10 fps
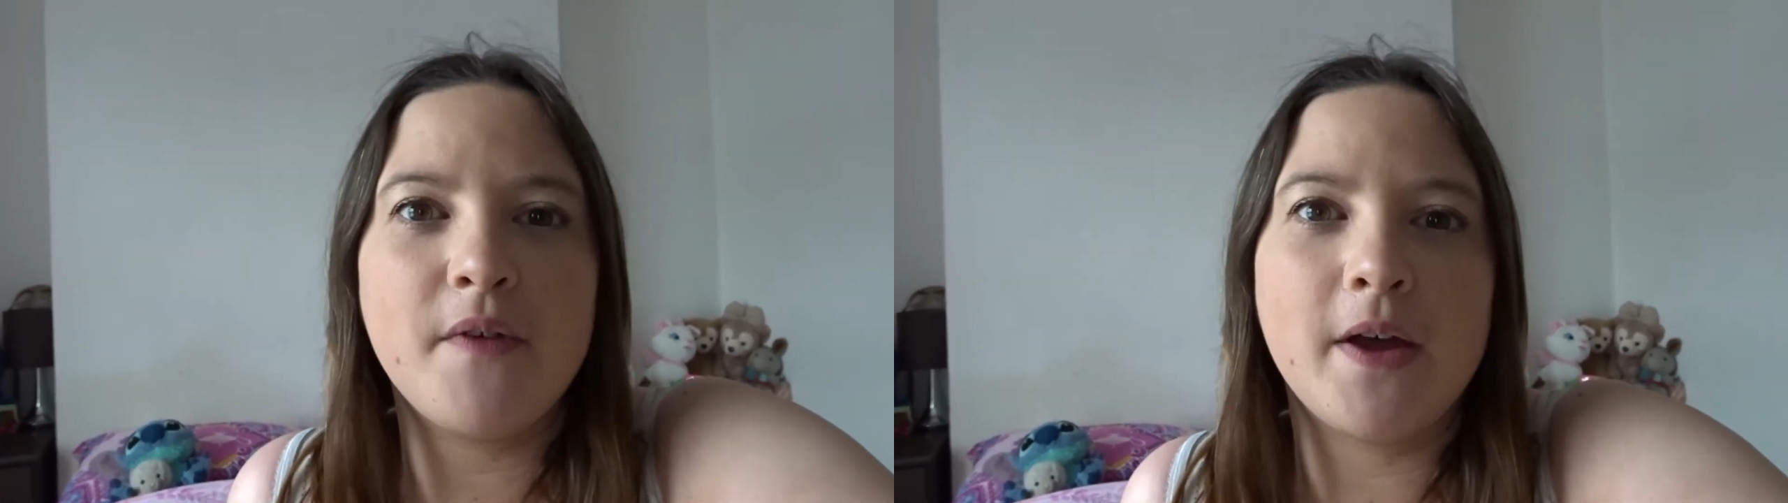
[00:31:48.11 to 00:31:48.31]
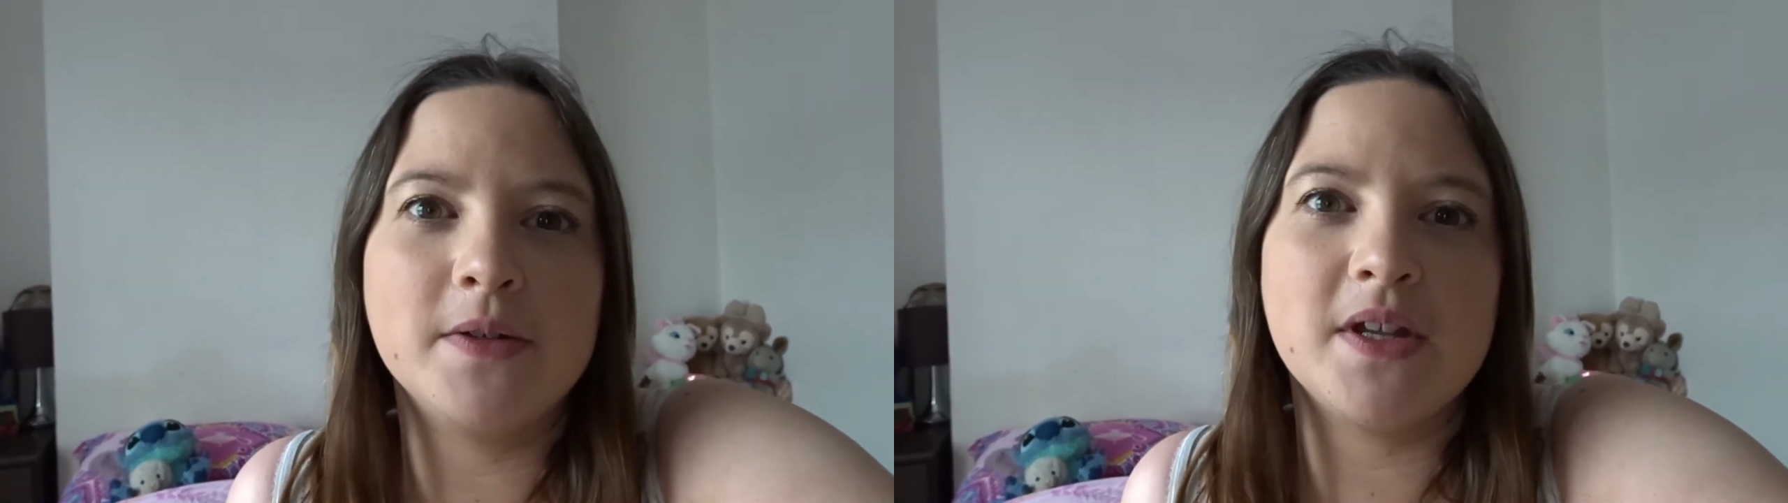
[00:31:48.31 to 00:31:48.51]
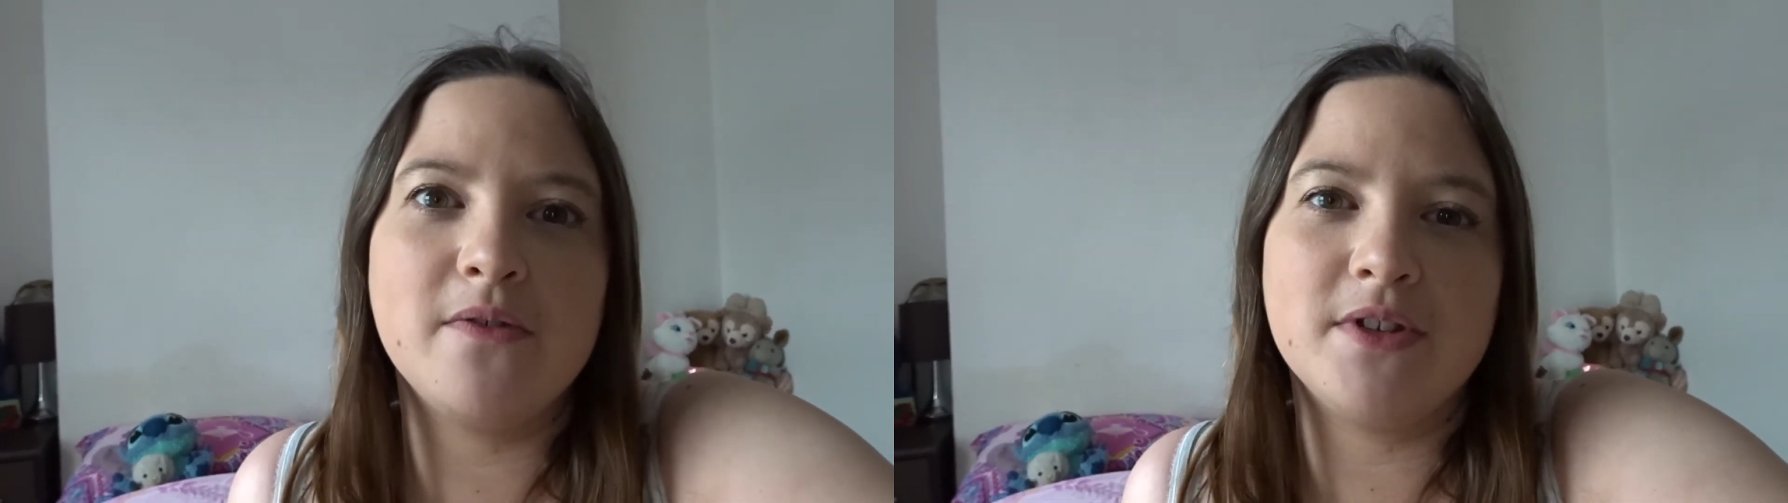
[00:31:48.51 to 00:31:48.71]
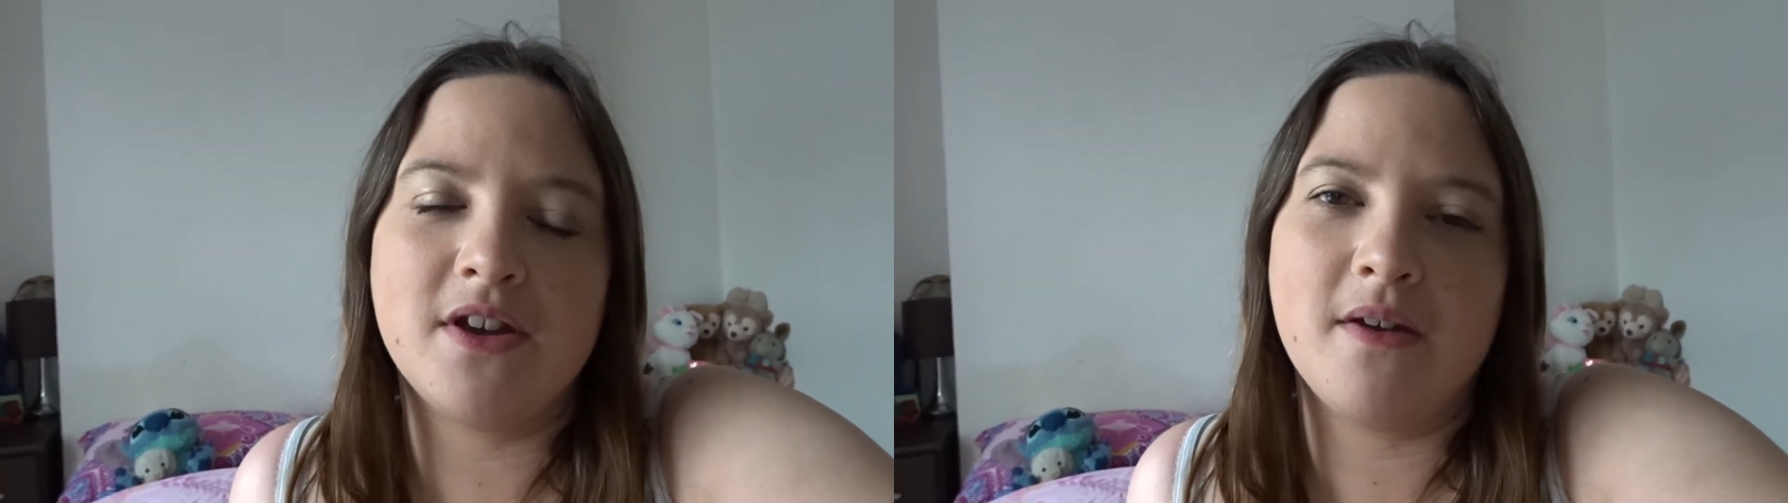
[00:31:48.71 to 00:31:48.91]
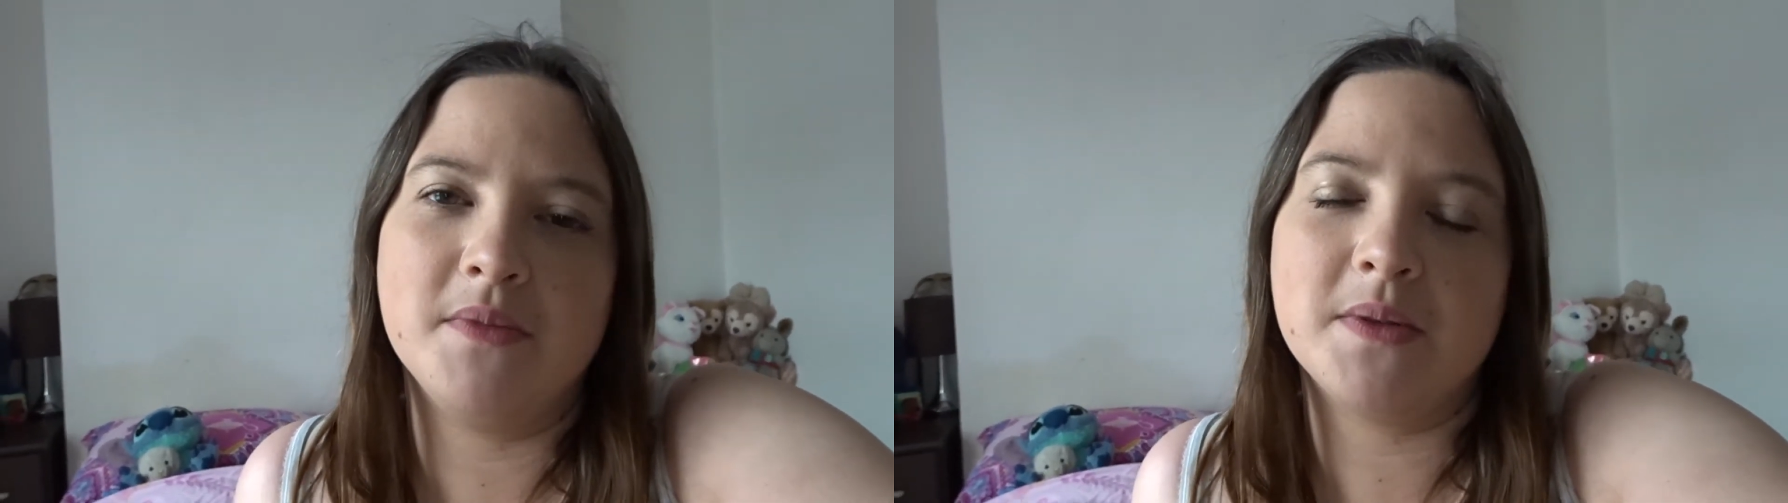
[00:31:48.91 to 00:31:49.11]
hours
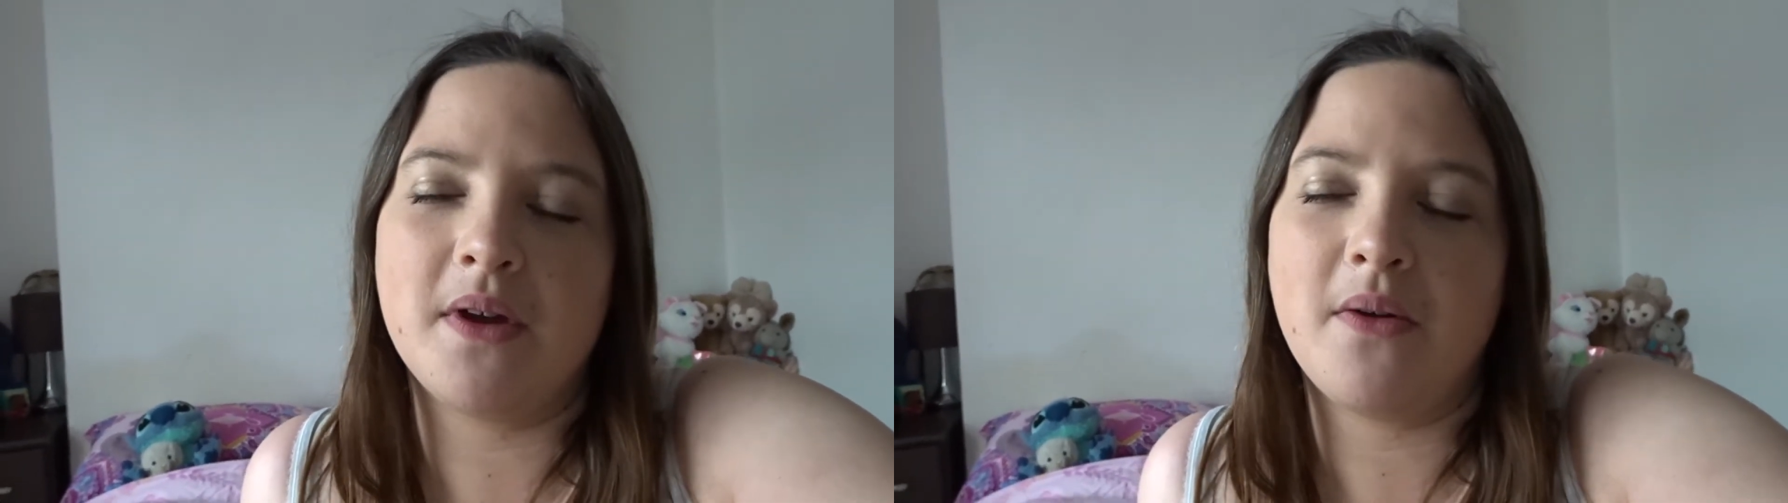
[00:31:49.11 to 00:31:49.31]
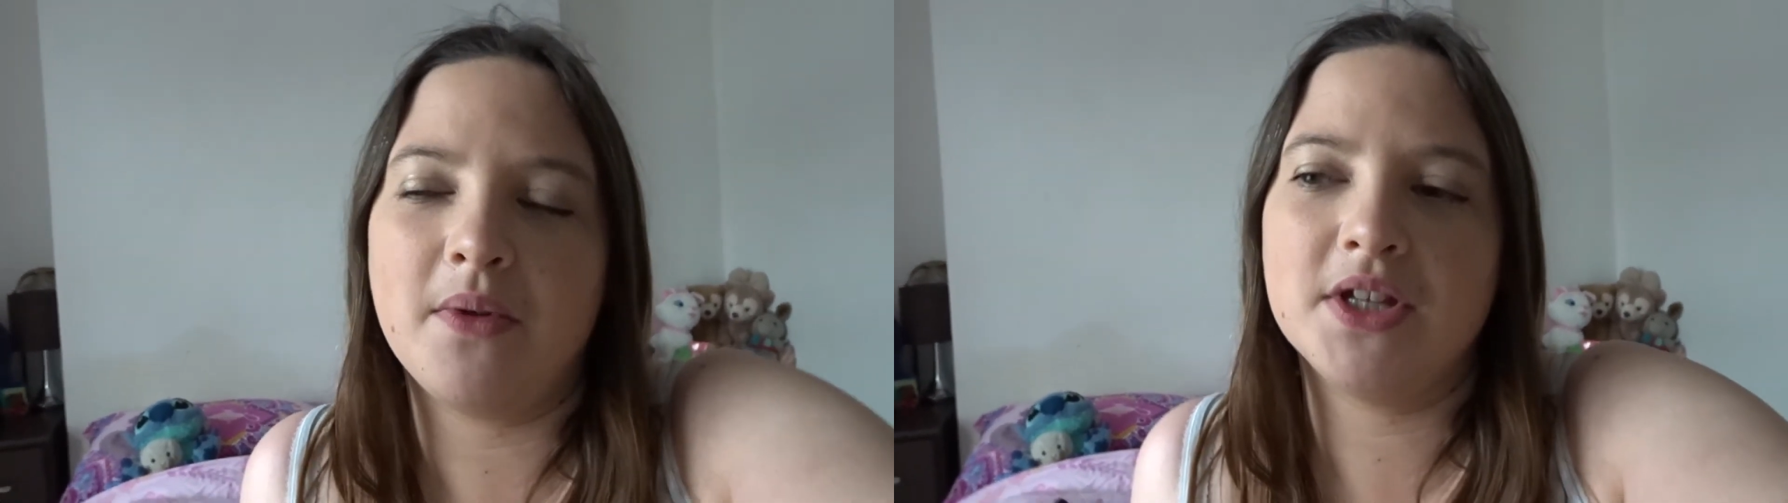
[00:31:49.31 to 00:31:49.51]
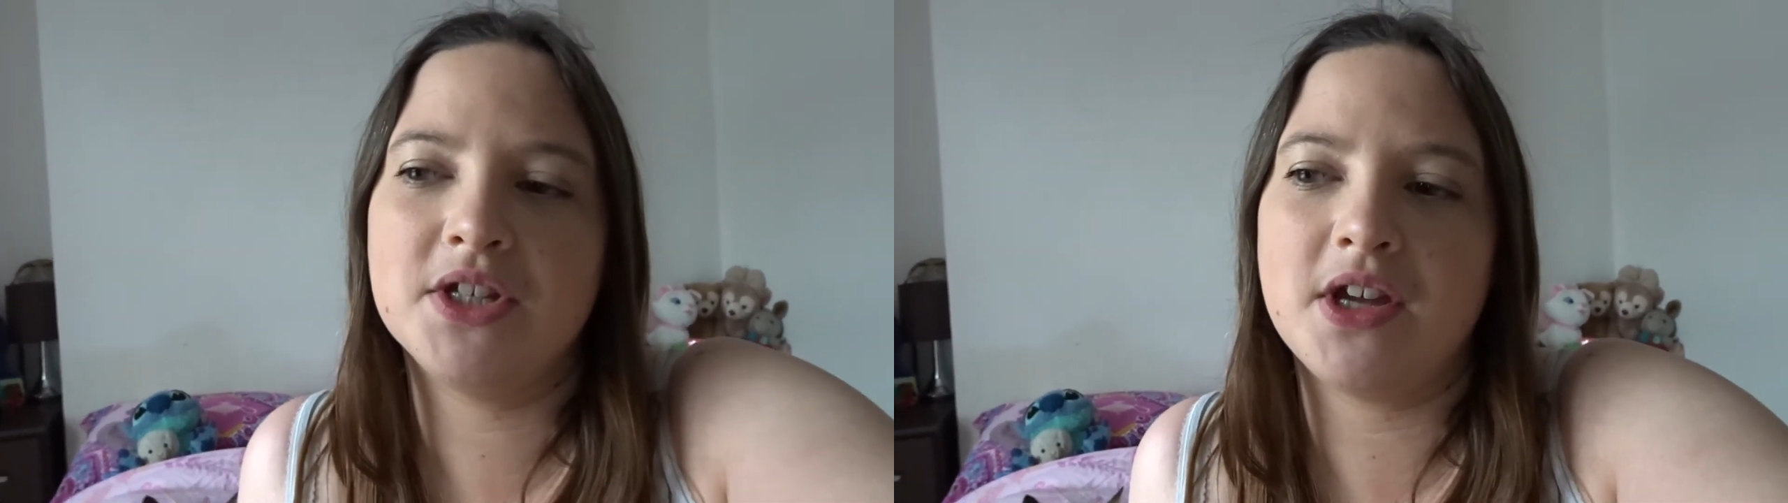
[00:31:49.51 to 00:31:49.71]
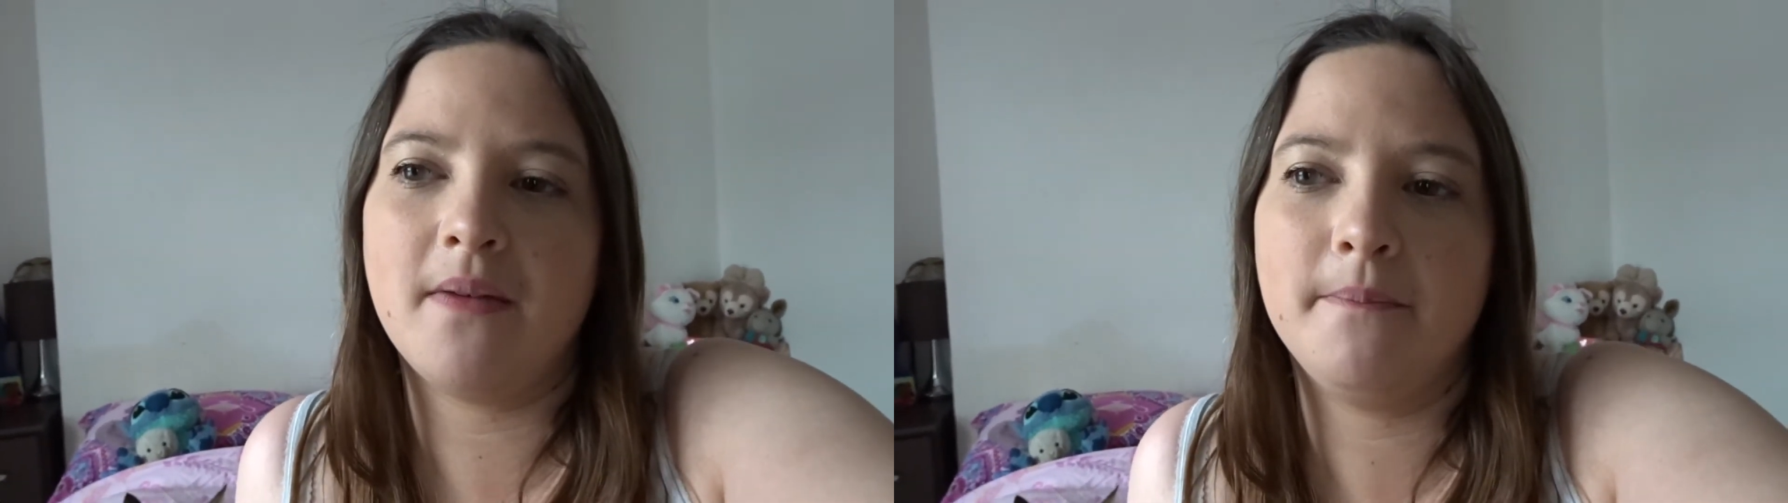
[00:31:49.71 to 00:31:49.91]
overtime as well, which